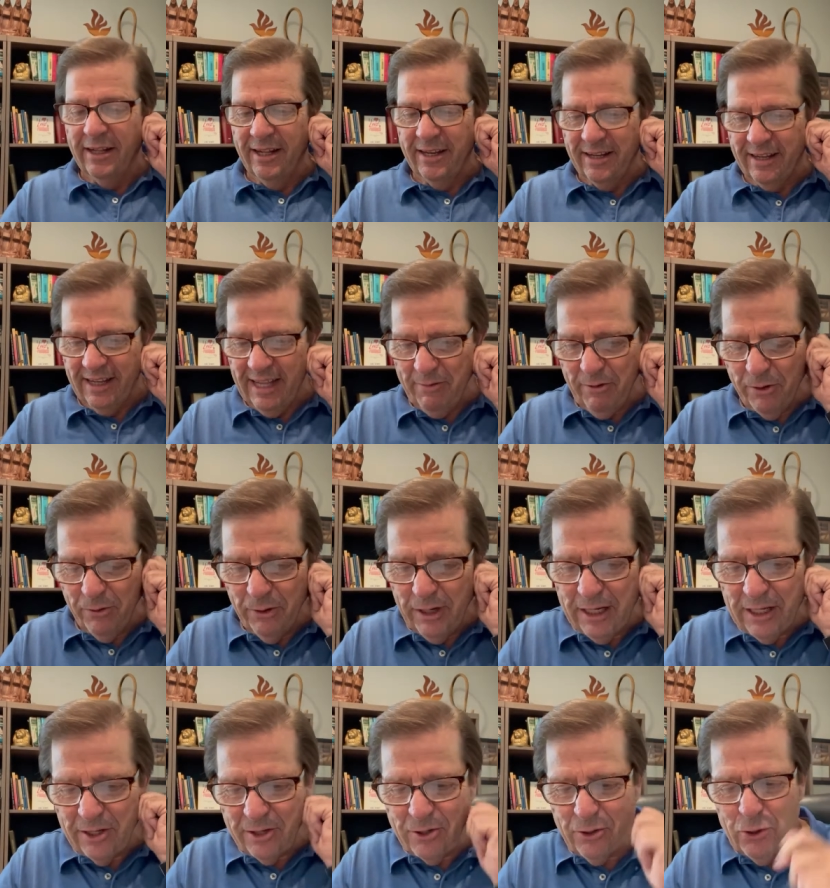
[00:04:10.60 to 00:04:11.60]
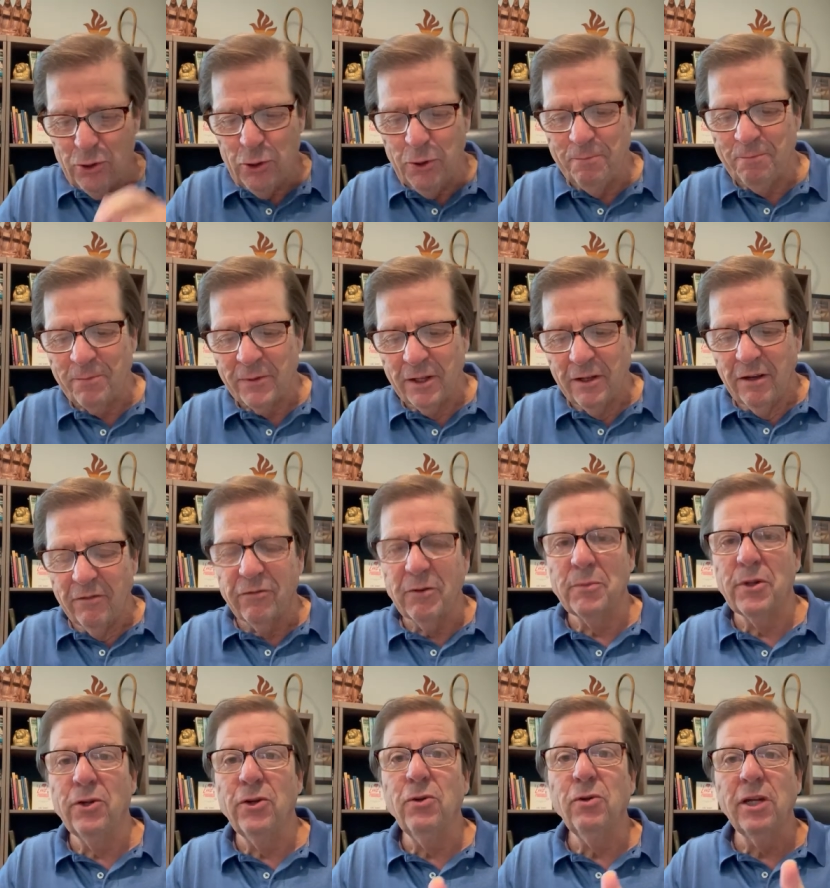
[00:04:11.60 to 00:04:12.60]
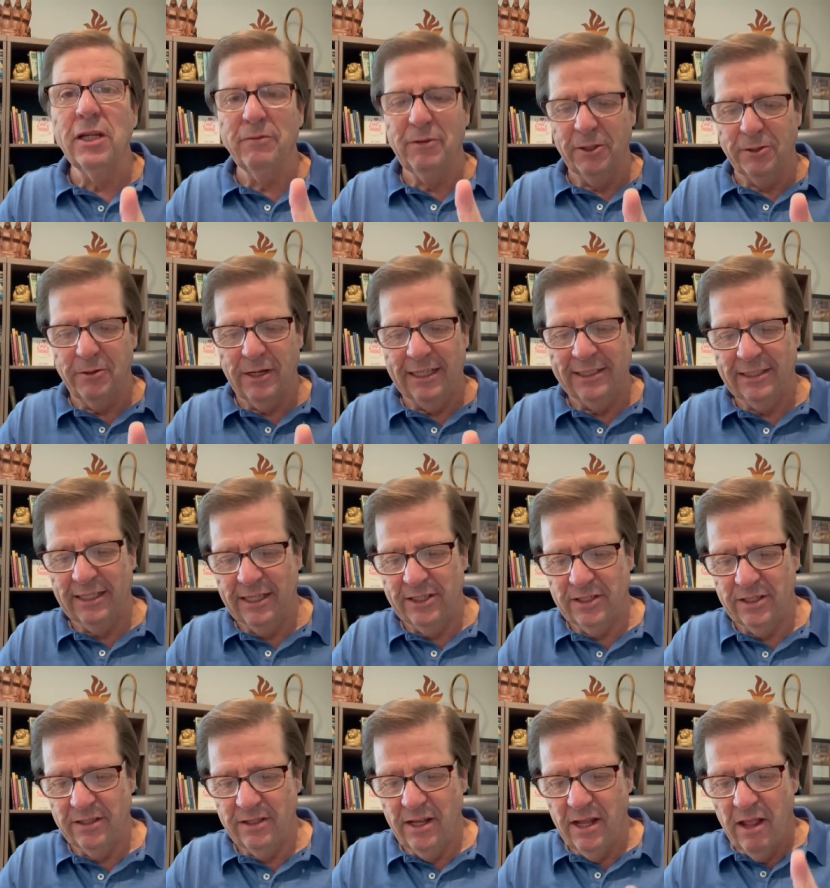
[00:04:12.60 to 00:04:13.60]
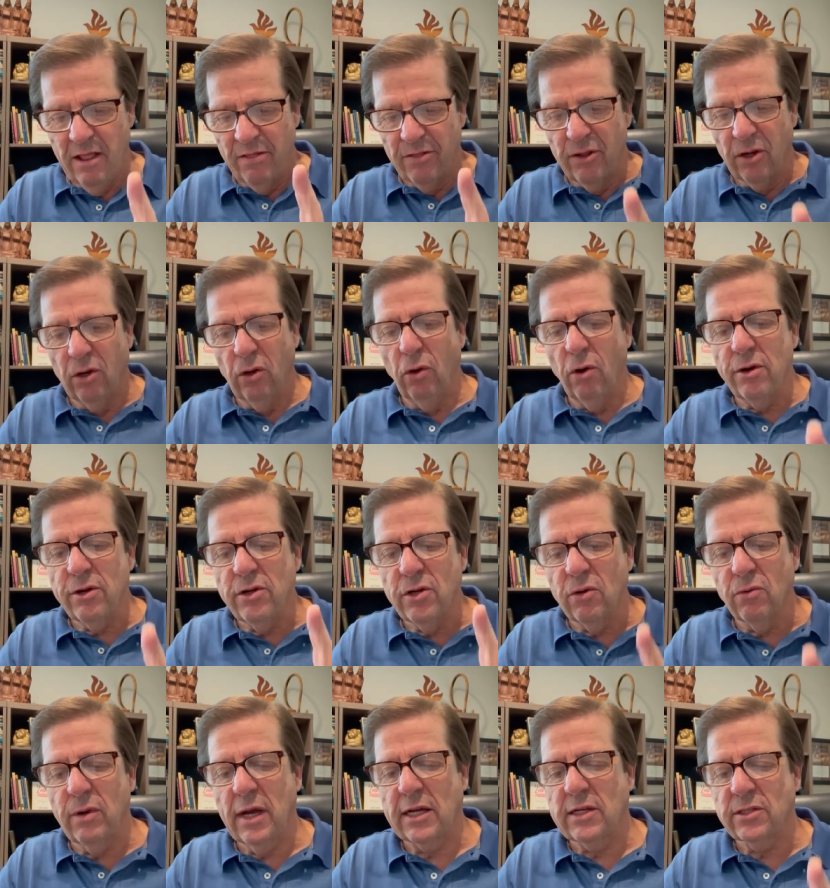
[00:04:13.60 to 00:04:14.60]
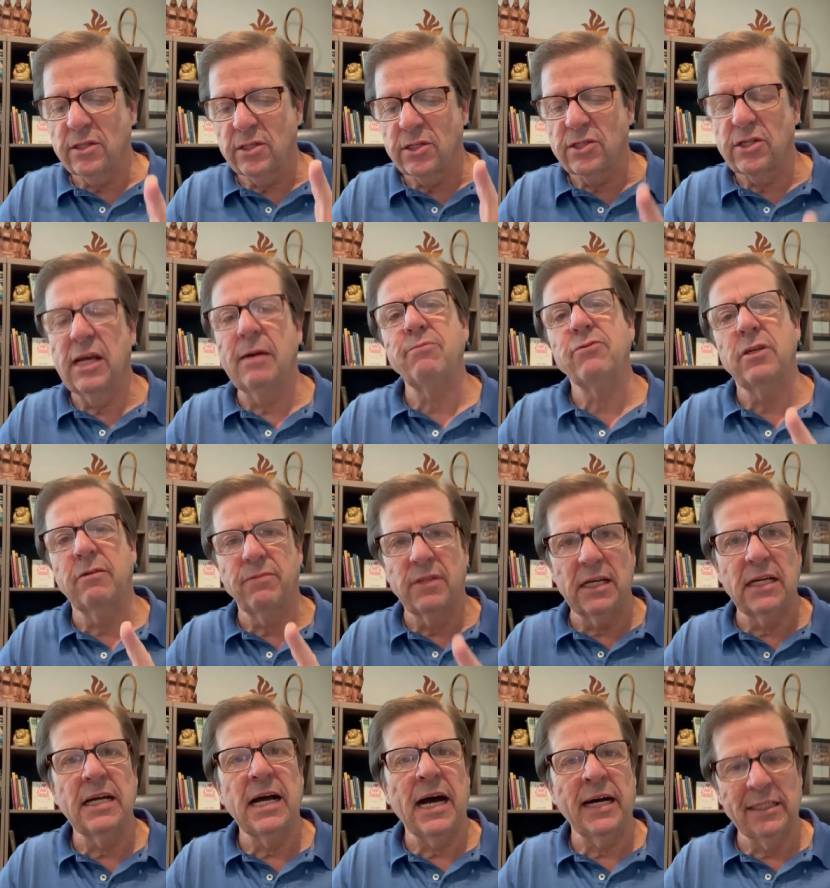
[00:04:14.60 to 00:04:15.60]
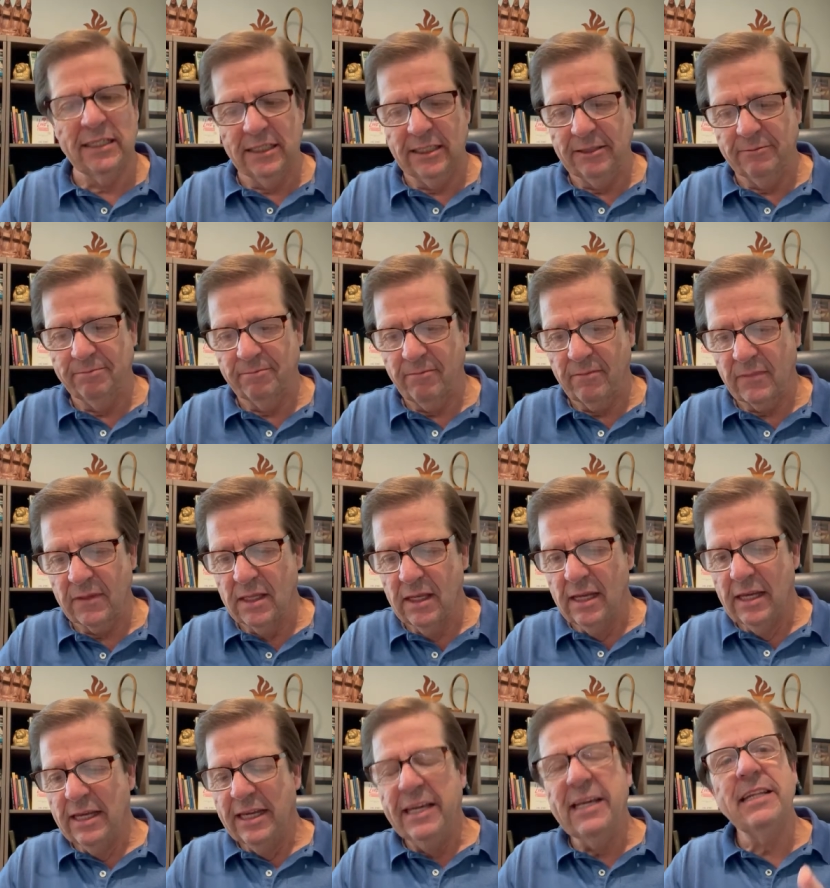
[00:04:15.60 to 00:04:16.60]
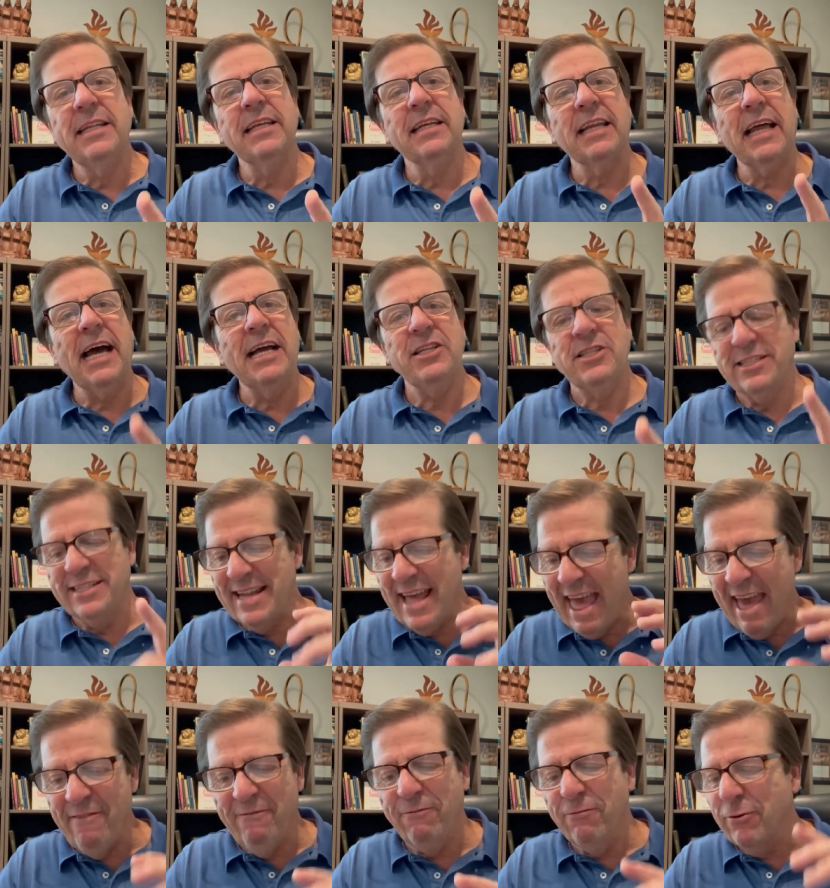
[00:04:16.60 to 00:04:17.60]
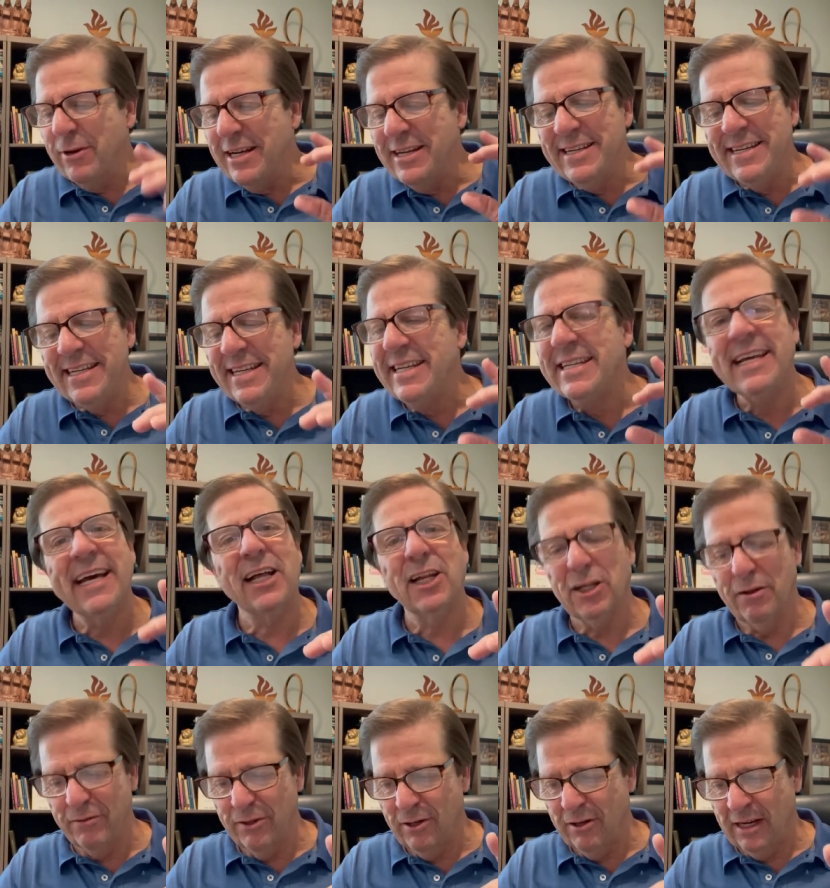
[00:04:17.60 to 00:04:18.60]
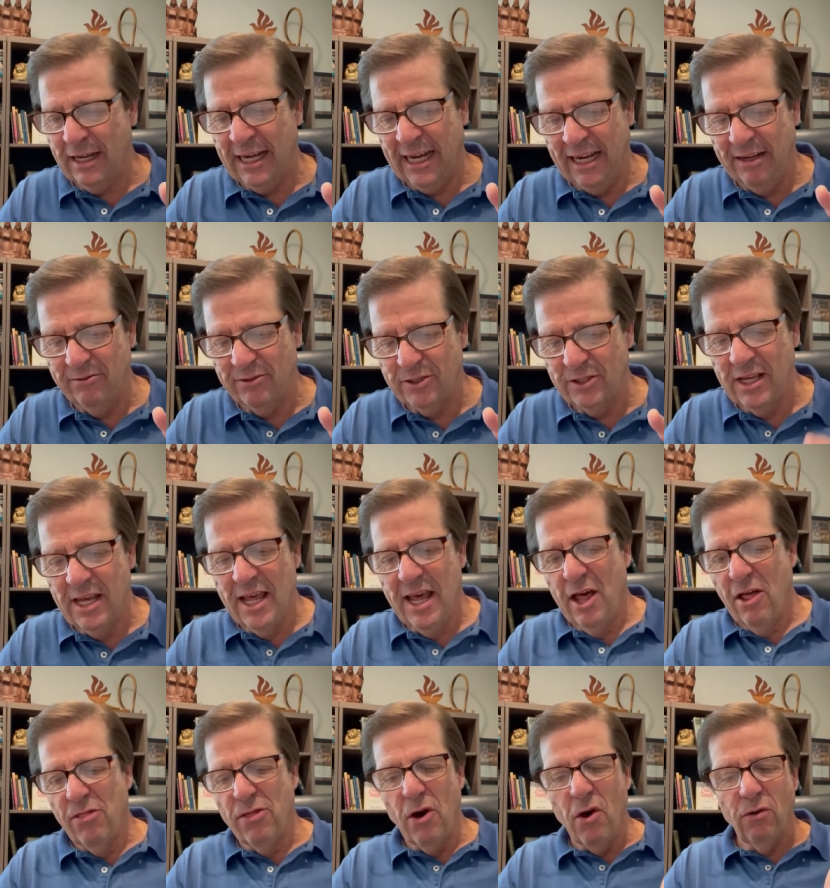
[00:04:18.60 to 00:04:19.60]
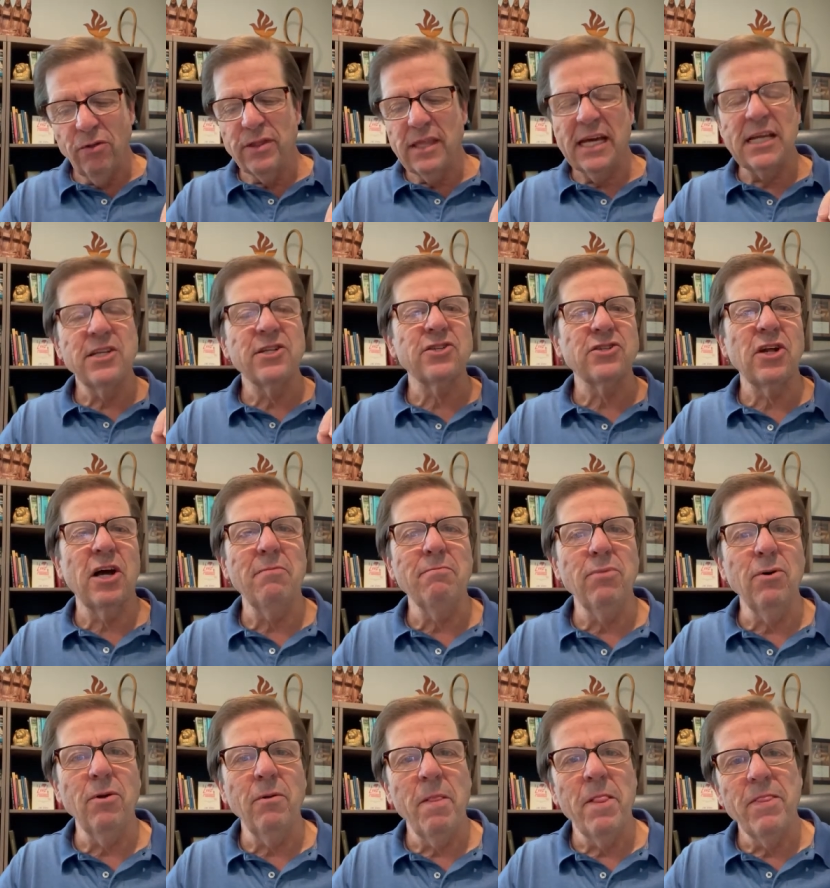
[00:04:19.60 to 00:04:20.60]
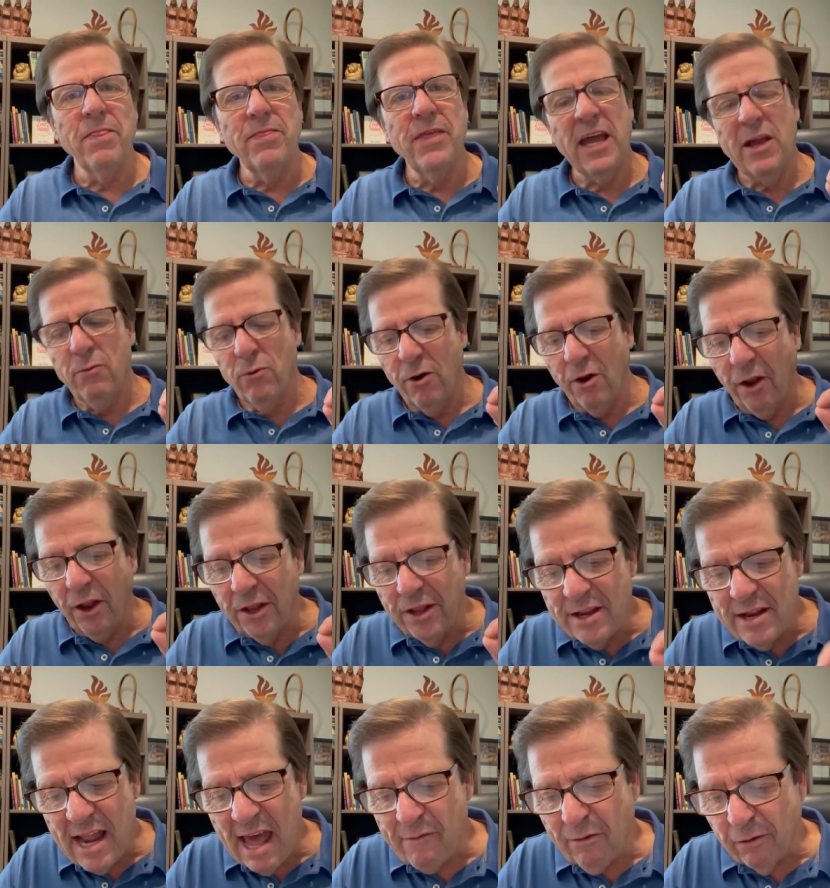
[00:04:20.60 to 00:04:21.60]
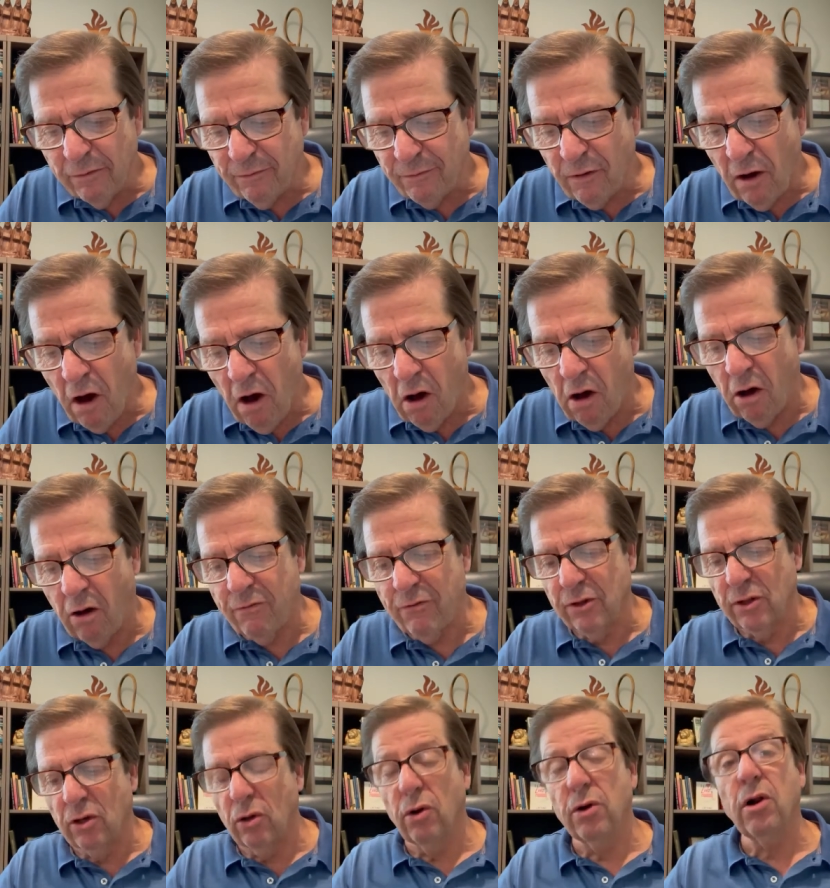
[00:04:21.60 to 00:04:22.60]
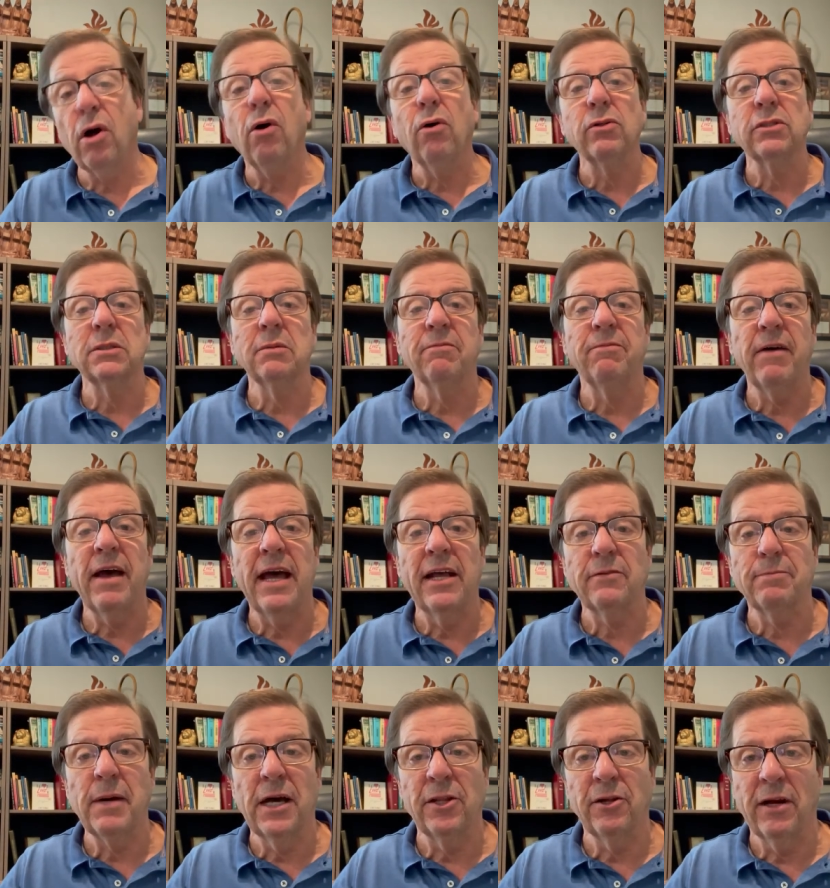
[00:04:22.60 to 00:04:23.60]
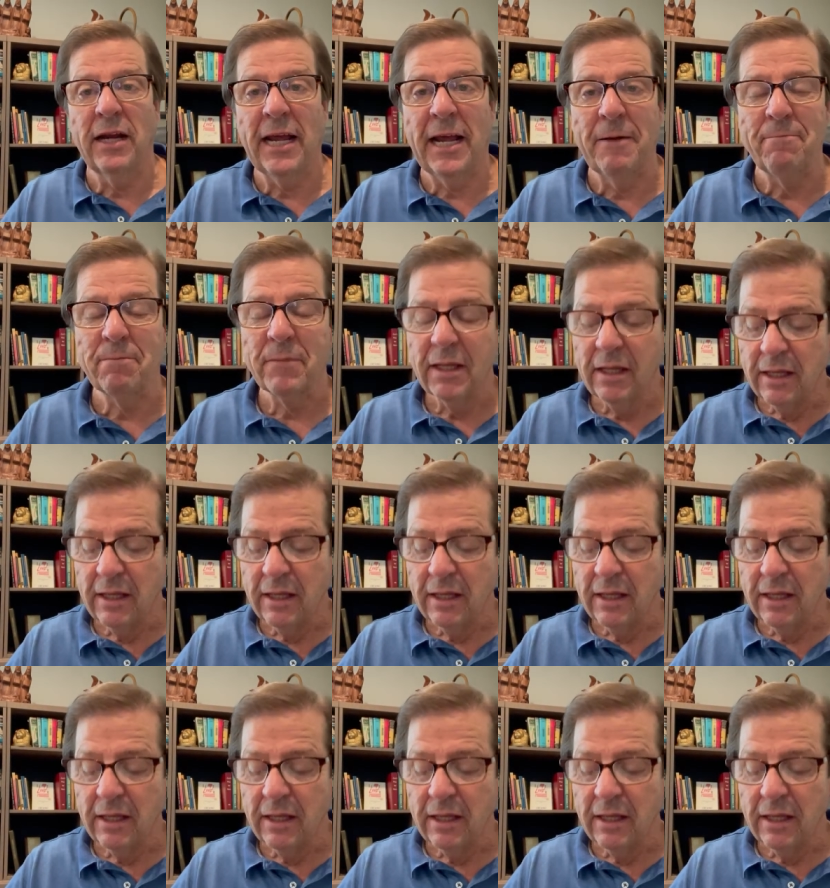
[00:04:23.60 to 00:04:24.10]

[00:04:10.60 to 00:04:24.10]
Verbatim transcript: Let me read it to you from the New Living Translation. The Lord directs the steps of the godly. He delights in every detail of their lives. Though they stumble, they will never fall, for the Lord holds them fast by their hand.